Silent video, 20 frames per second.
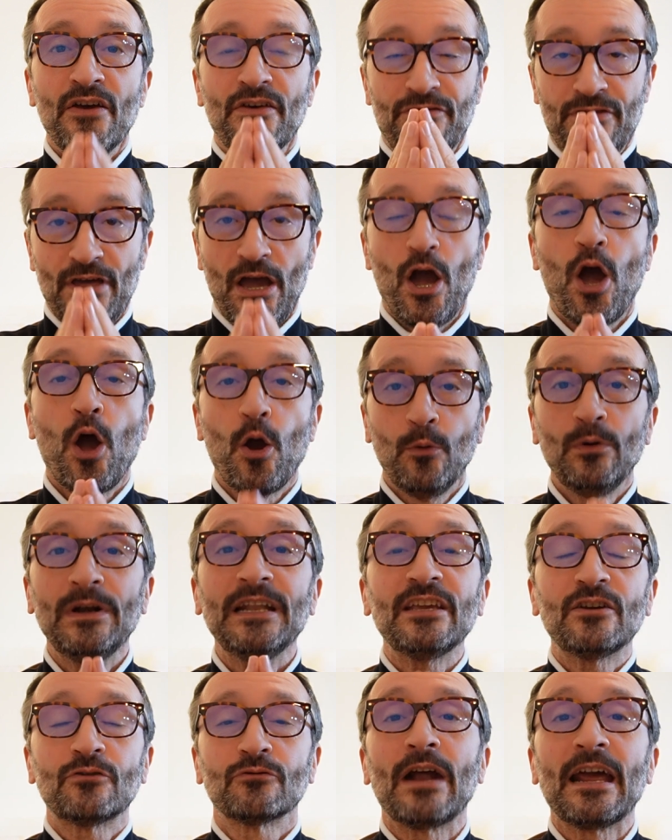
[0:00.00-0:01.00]
the
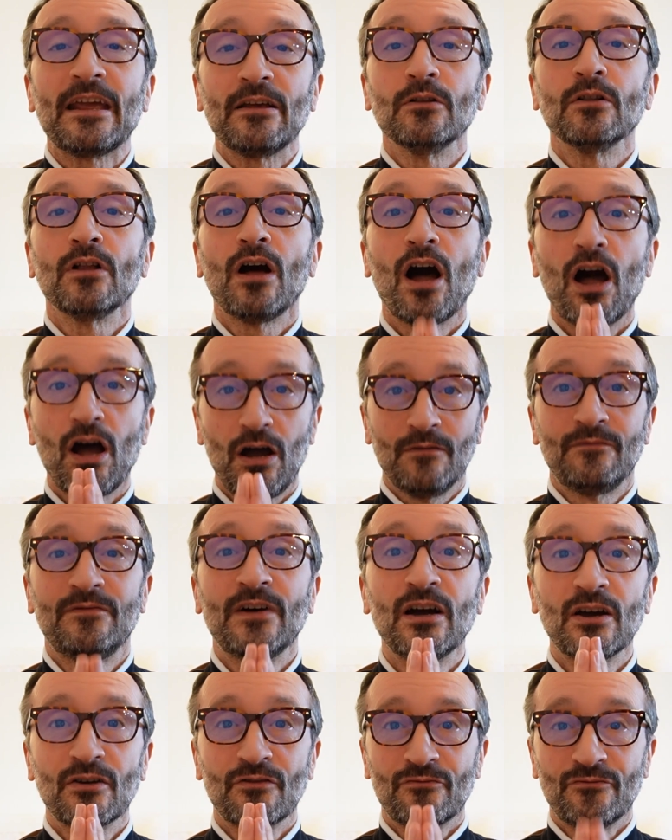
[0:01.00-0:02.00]
holy grail of
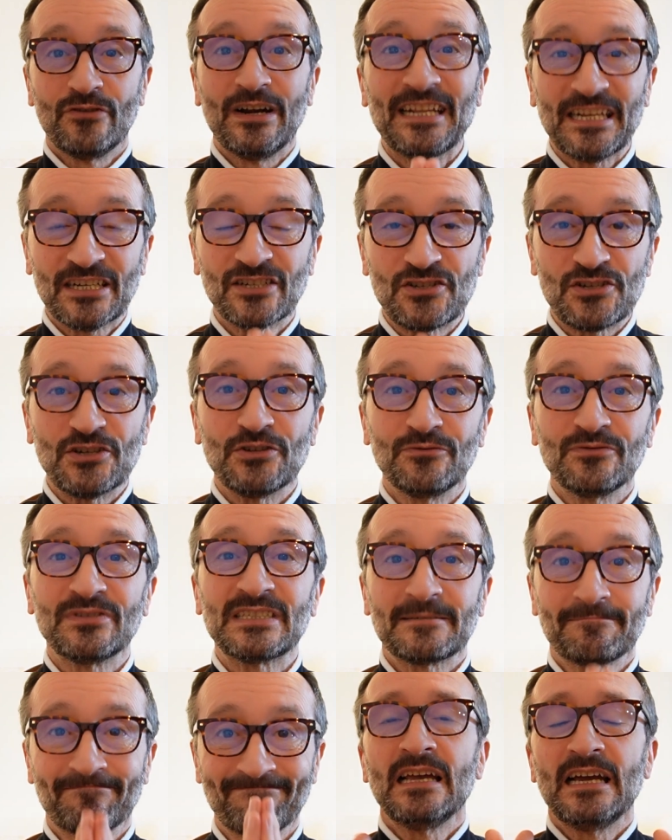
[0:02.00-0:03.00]
running
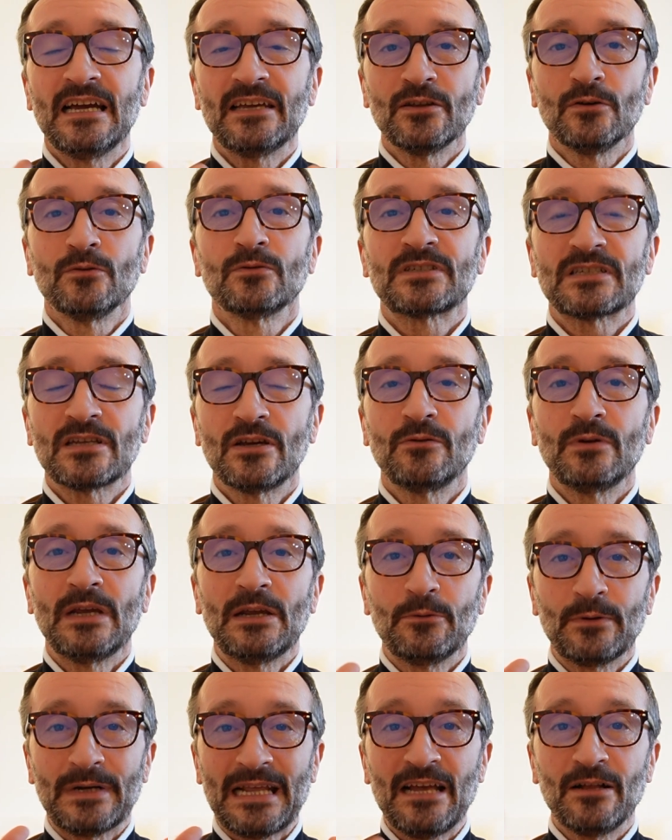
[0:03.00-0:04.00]
shoes. And also it
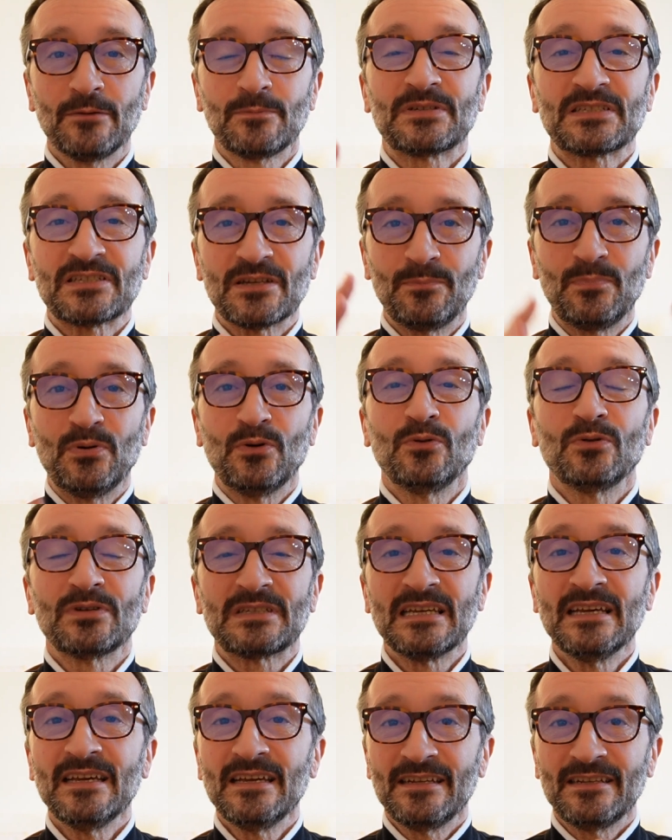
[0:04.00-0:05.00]
would help support
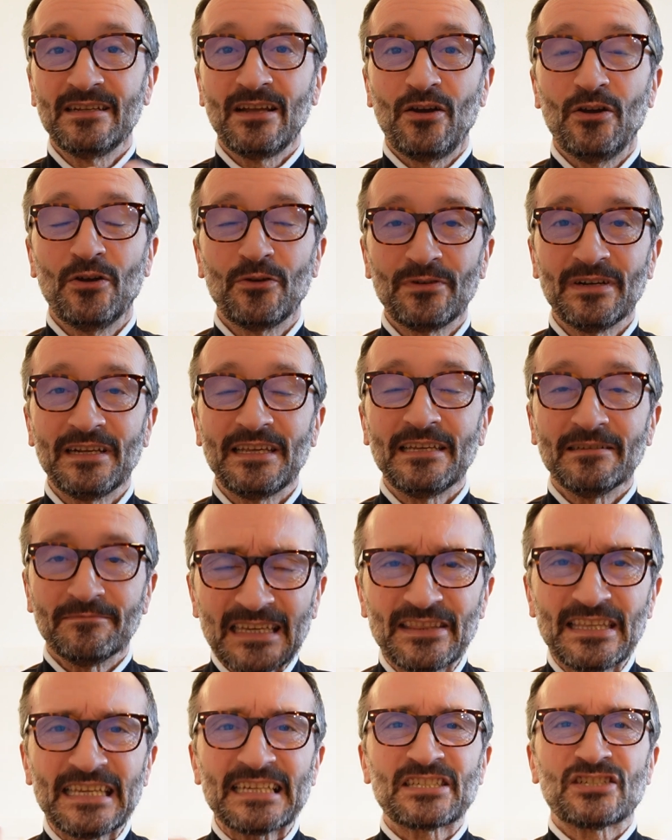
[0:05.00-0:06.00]
not only
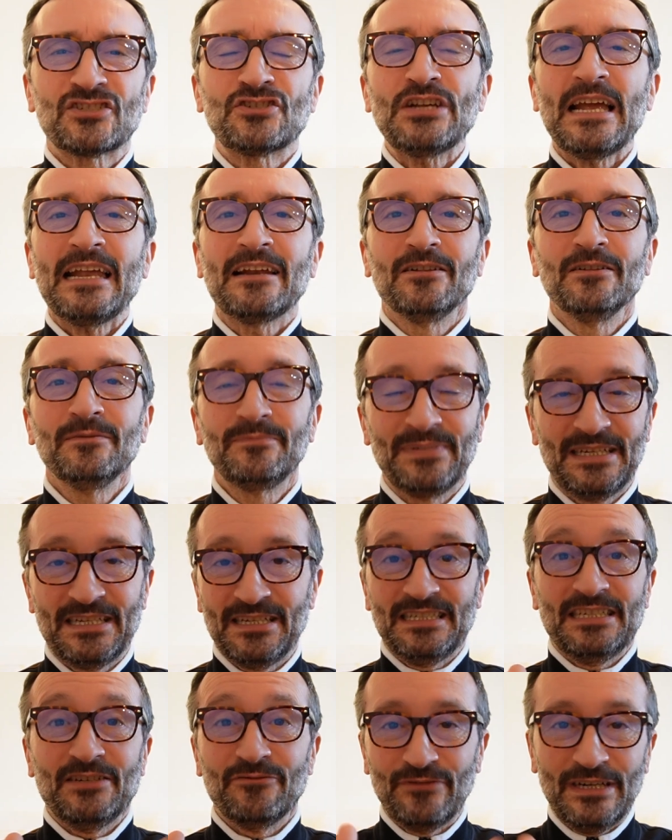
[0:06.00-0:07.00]
this channel,
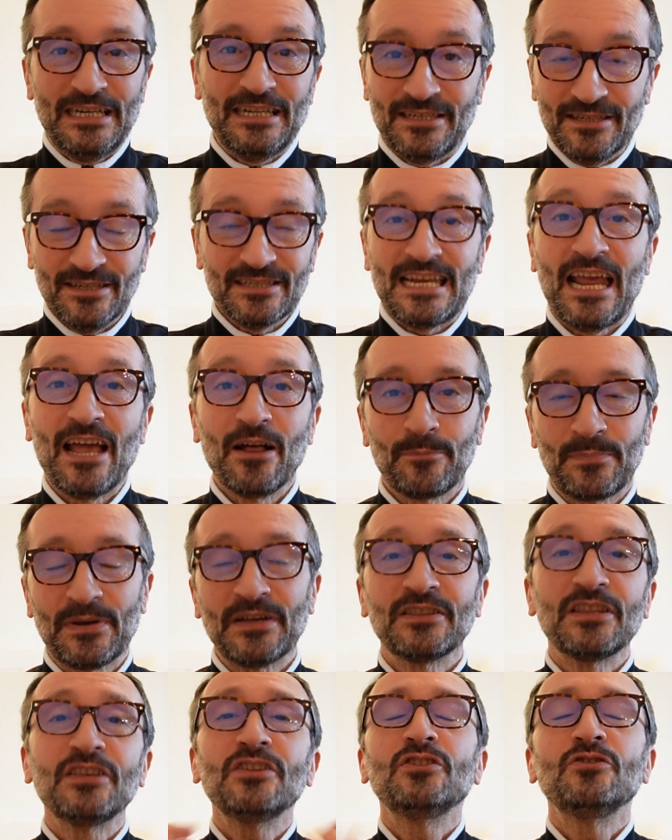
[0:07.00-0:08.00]
because it really does help
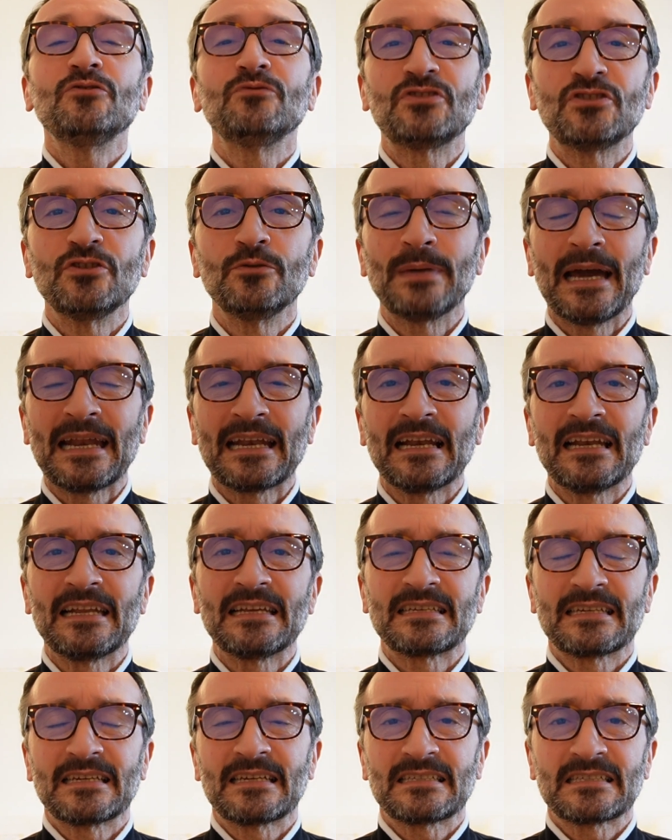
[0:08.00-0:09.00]
the YouTube
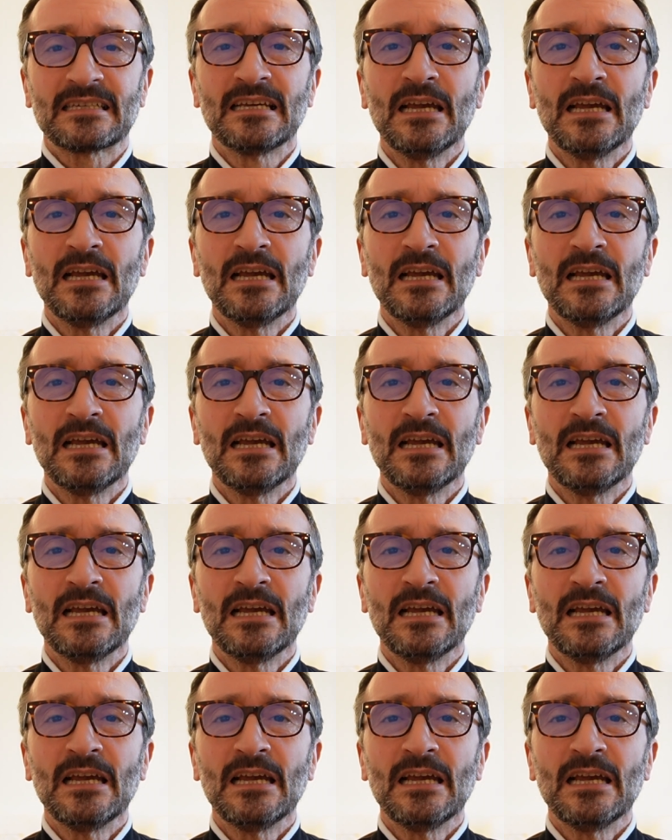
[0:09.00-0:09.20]
analytics,